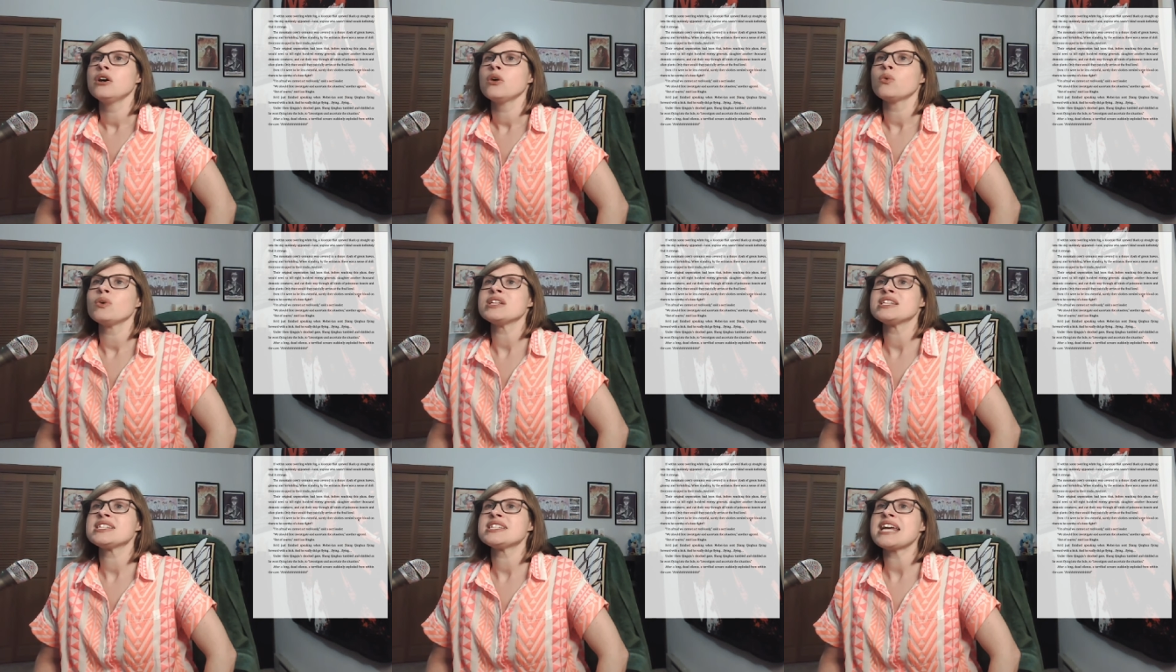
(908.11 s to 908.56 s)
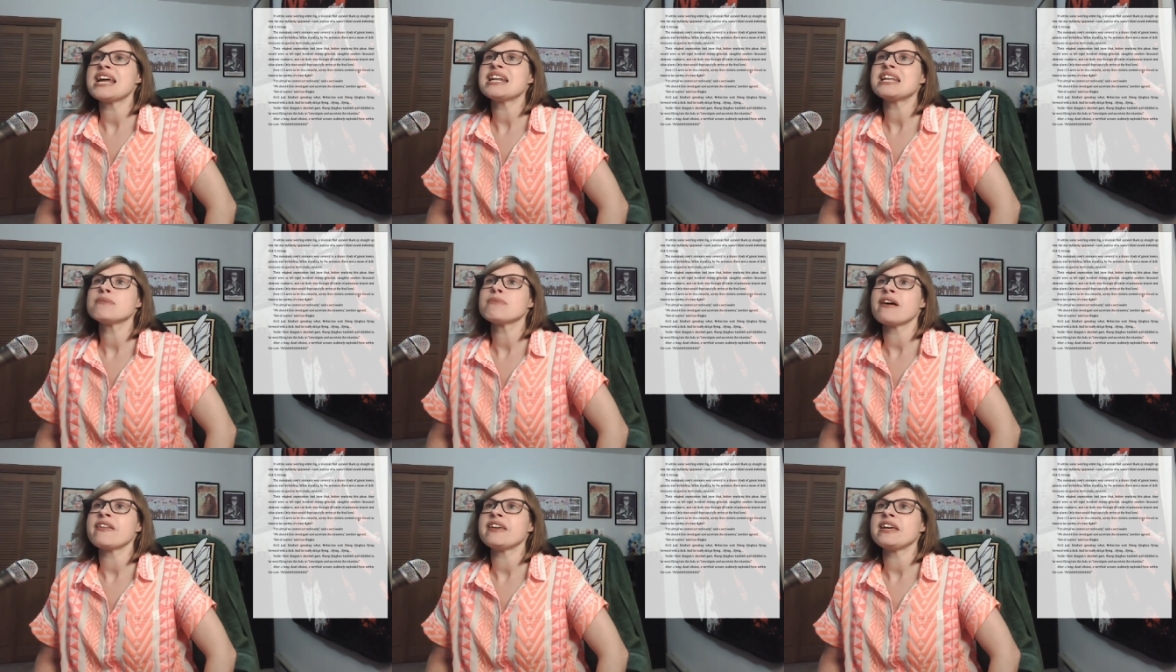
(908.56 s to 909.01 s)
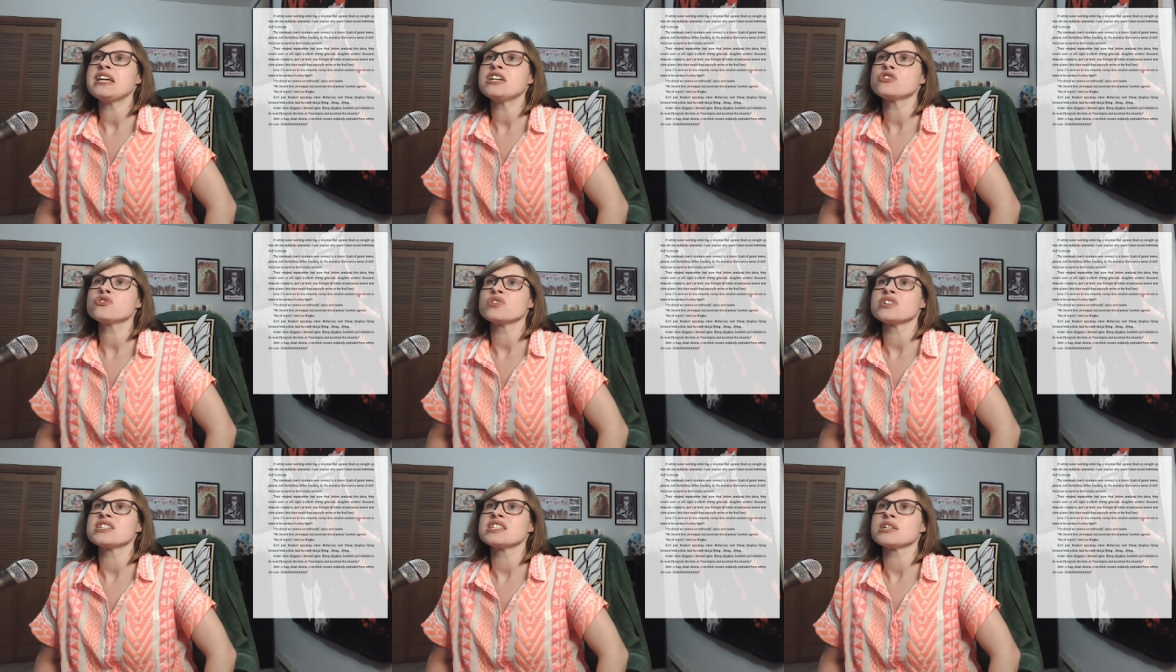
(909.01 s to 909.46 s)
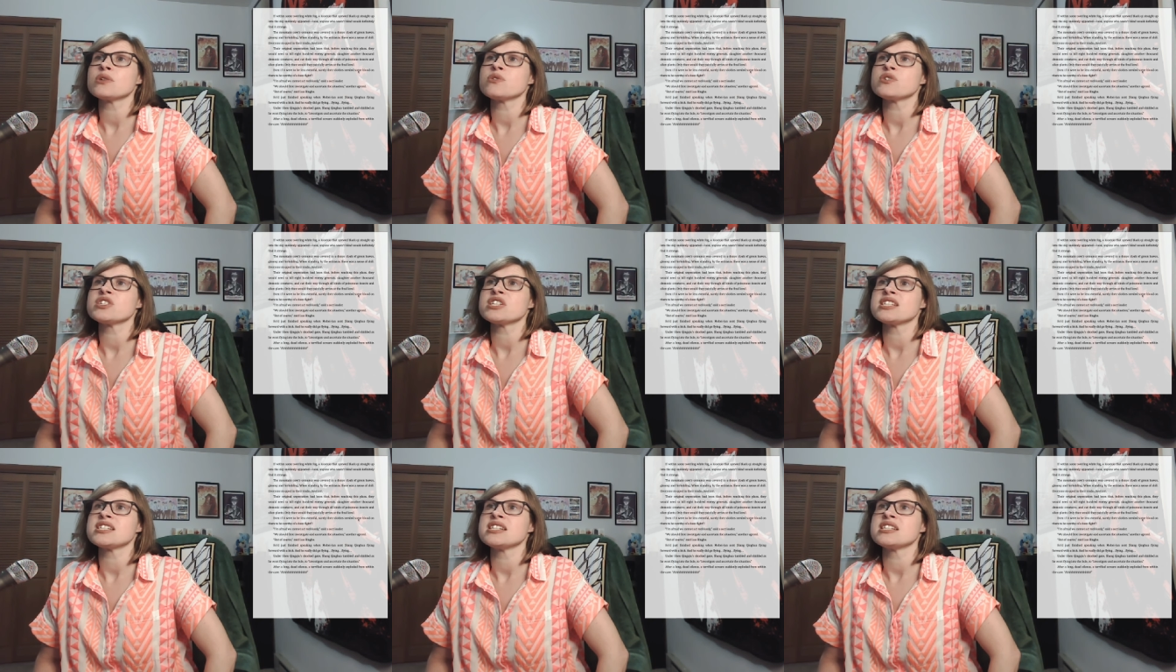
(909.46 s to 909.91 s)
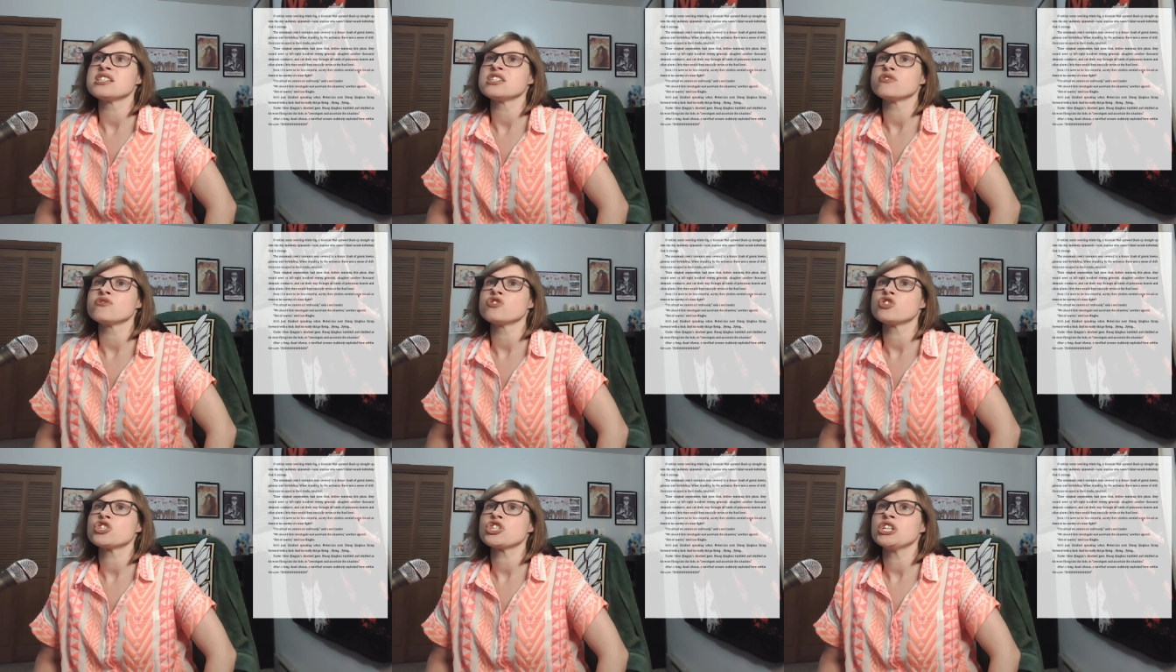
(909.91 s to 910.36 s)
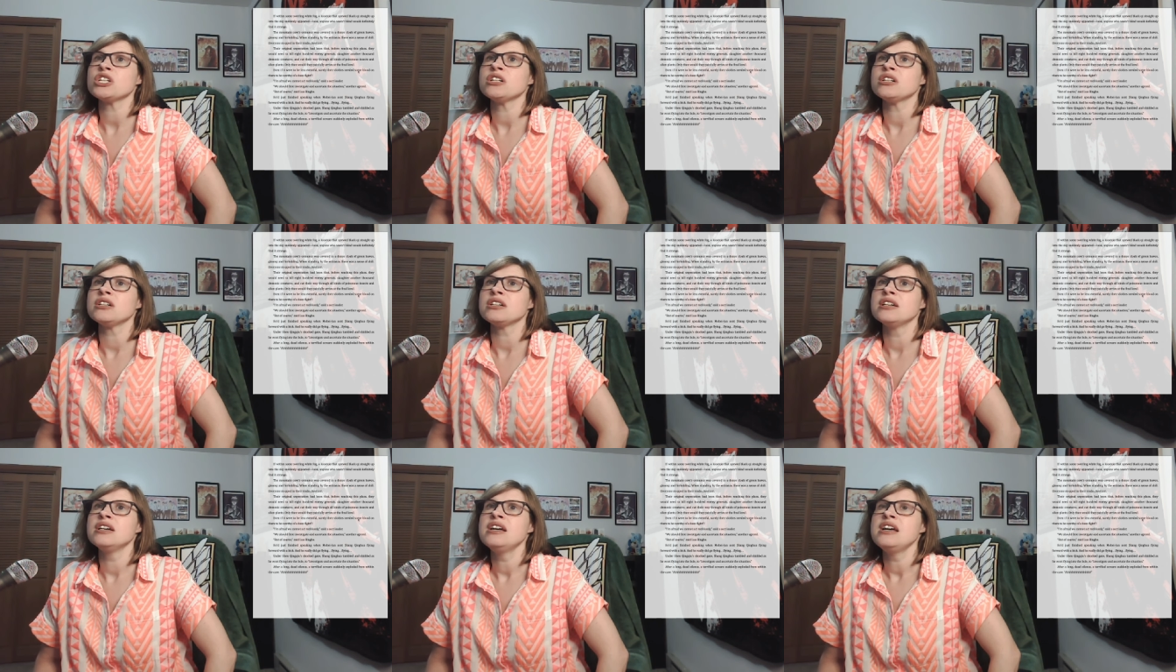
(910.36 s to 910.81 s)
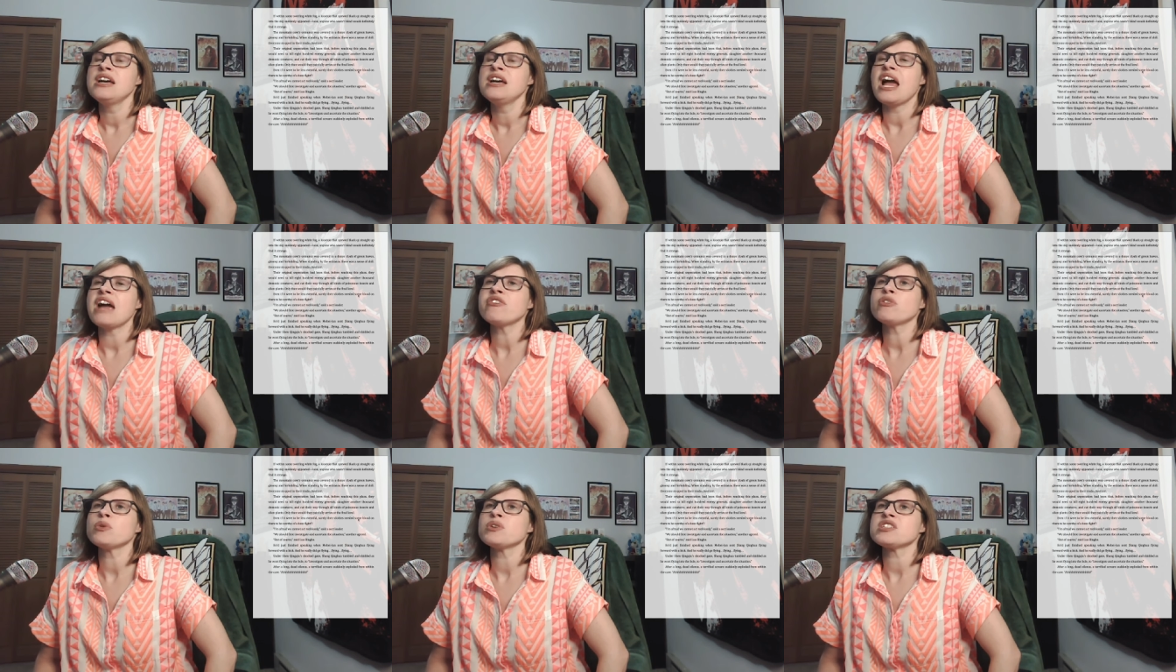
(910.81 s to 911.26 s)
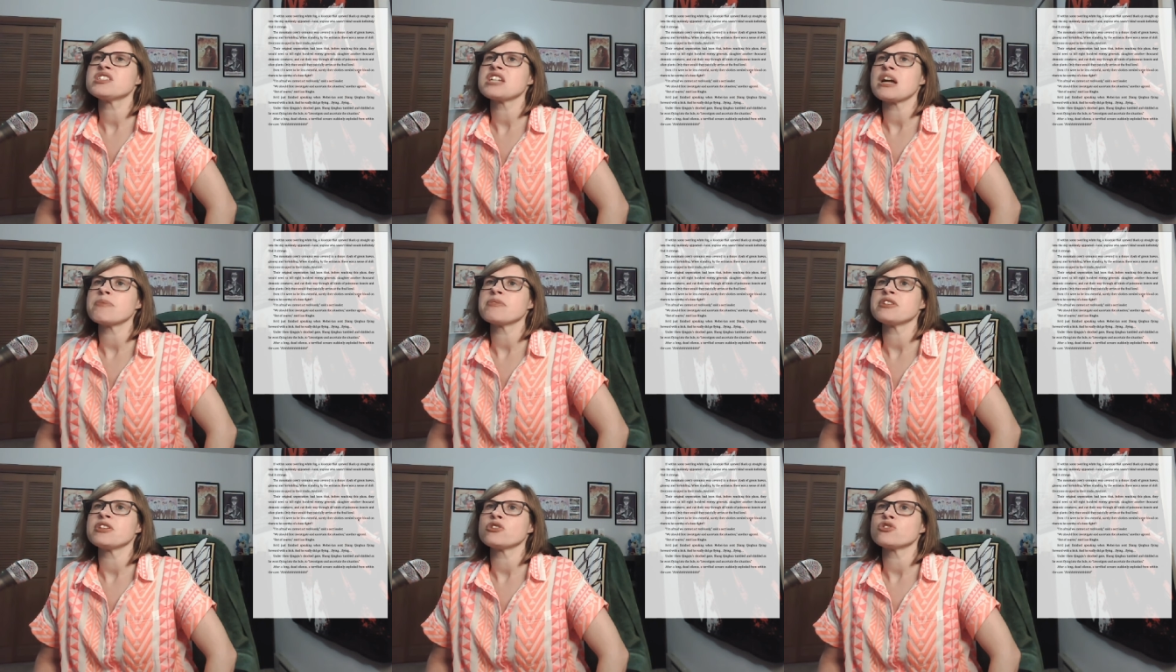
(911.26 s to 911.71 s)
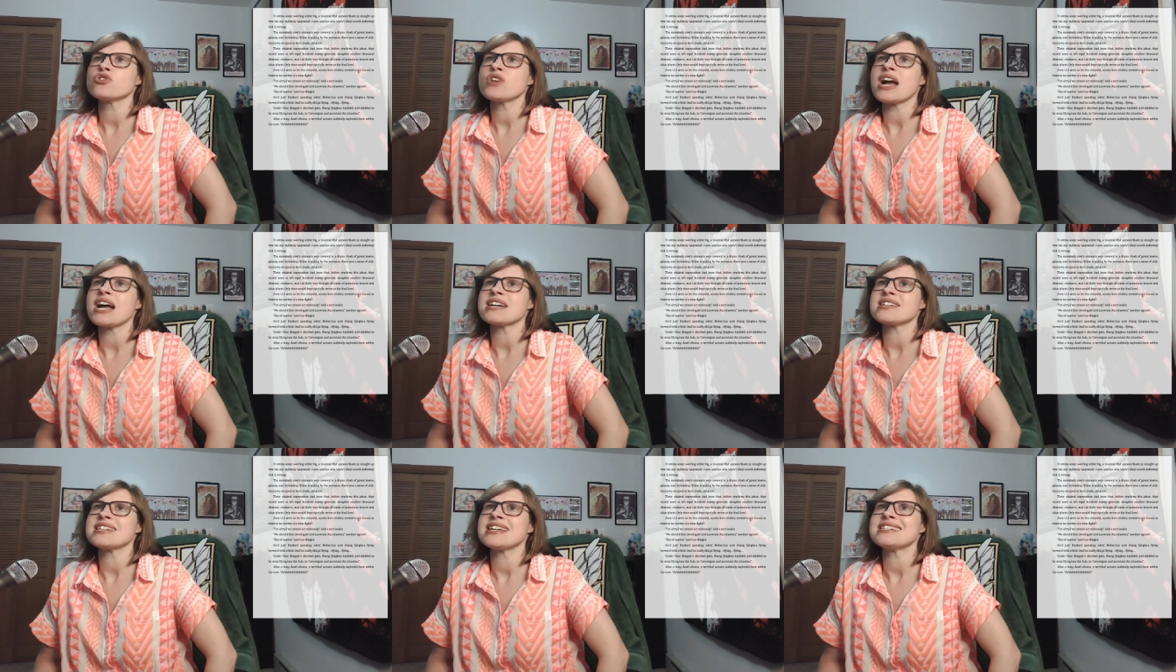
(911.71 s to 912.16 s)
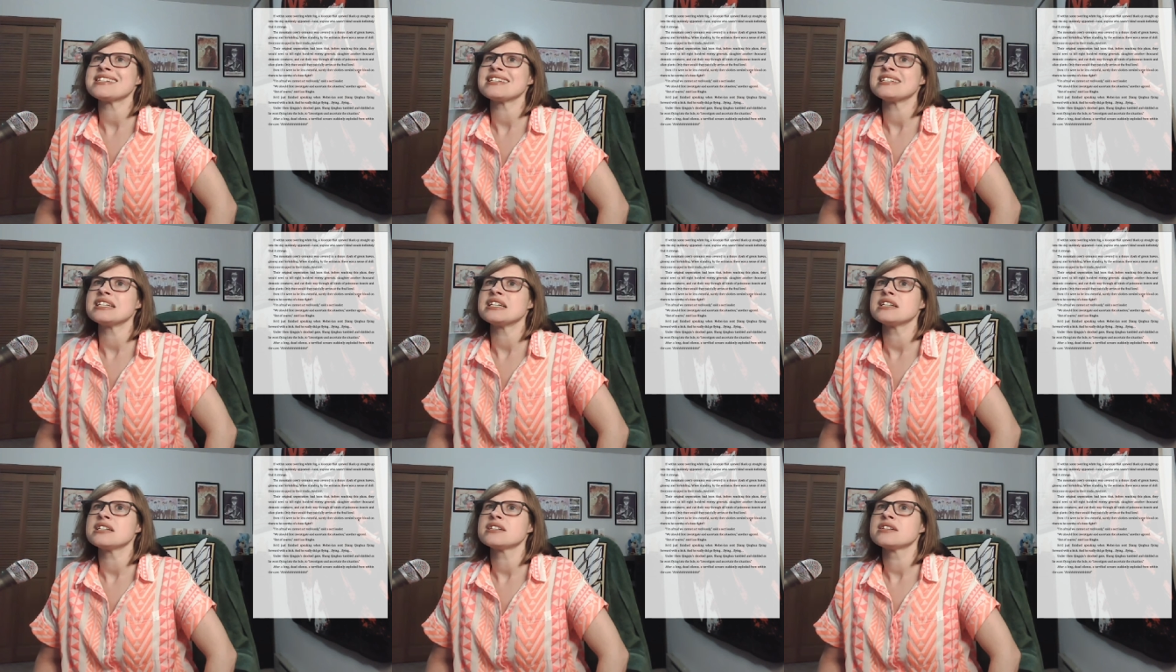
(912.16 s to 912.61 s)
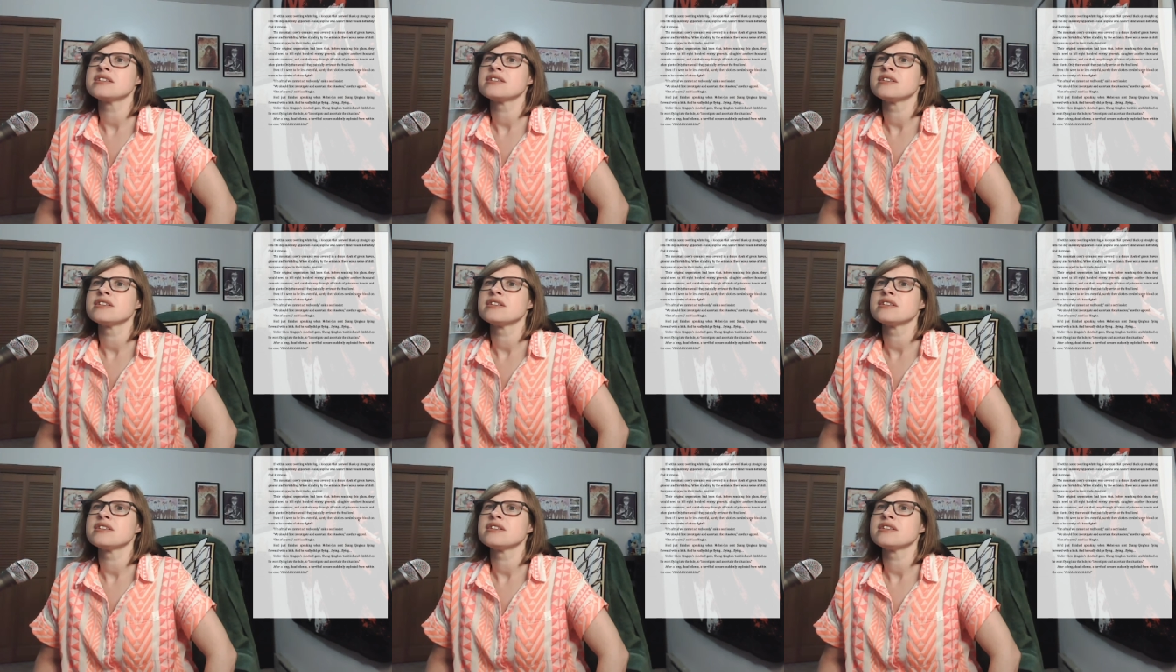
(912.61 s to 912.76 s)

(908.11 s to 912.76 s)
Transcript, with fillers: When standing by the entrance, there was a sense of chill. Everyone stopped in their tracks, hesitant.